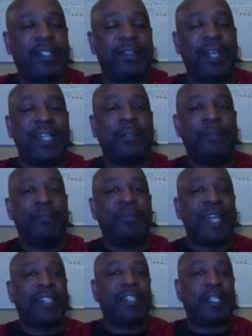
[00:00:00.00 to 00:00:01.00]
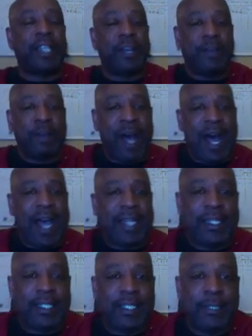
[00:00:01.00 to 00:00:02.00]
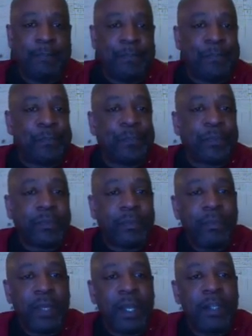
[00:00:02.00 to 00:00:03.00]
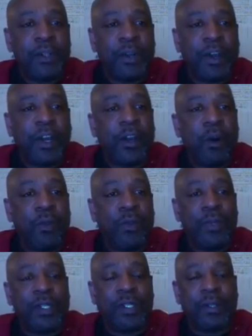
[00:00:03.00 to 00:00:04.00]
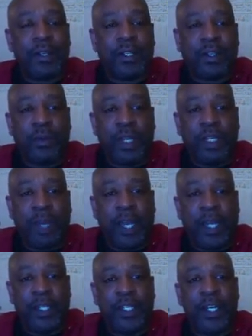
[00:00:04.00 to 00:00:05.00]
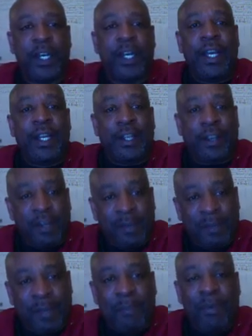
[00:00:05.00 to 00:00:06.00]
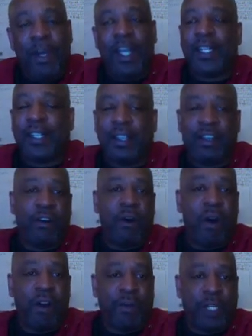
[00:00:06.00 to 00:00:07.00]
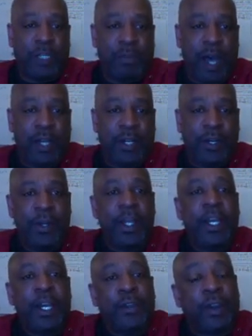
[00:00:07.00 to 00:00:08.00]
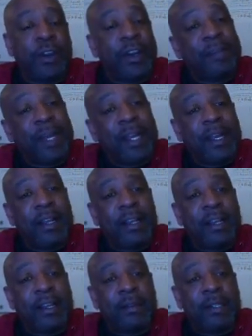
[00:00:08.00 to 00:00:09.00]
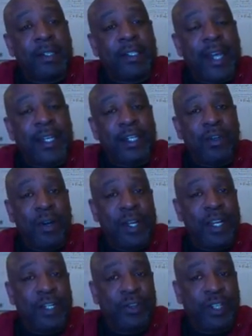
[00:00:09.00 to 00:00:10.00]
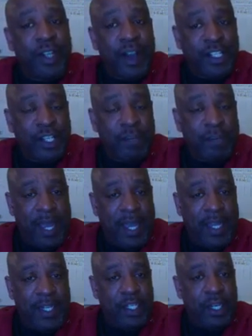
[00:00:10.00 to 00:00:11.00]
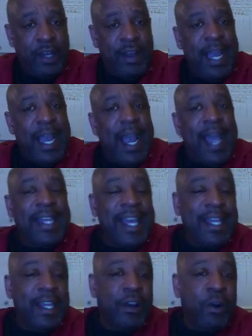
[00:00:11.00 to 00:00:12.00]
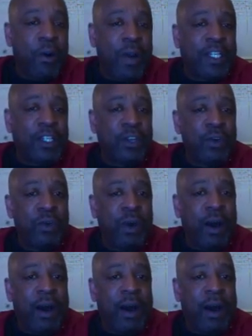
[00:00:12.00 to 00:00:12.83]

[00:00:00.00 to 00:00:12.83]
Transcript: So that's the theory behind this. So they're going to go through the squeeze page. They're going to be put into your autoresponder. They're going to be sent to an introduction page, and then they're going to